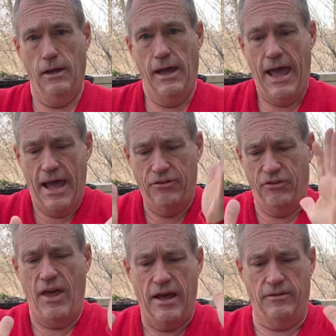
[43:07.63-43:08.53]
has
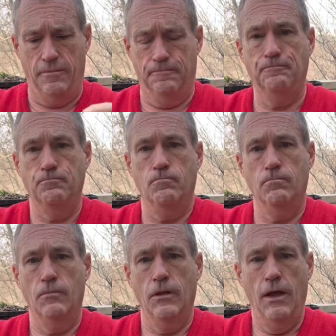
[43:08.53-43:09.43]
set.
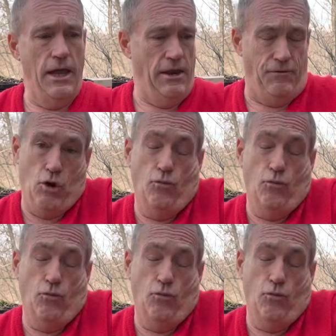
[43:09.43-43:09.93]
And if you